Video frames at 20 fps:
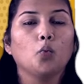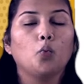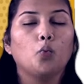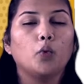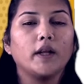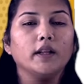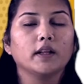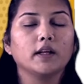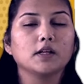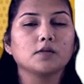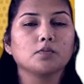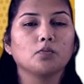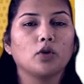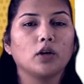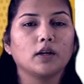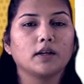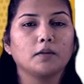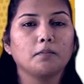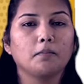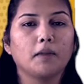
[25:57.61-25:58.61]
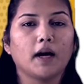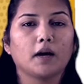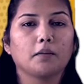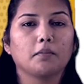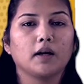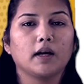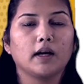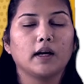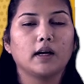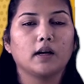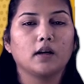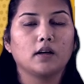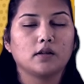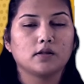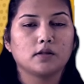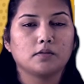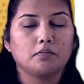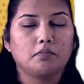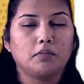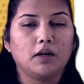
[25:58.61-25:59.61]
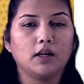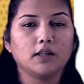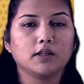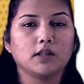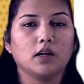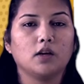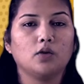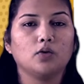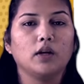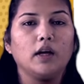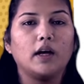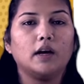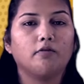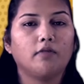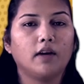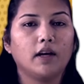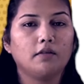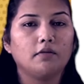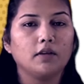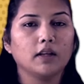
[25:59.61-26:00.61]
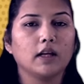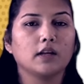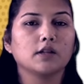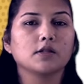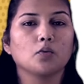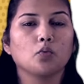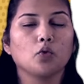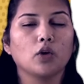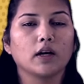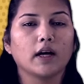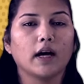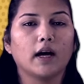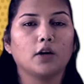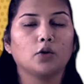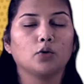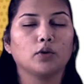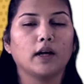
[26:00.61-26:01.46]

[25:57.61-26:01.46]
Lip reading: When this molten magma is melt down, whenever there is a volcano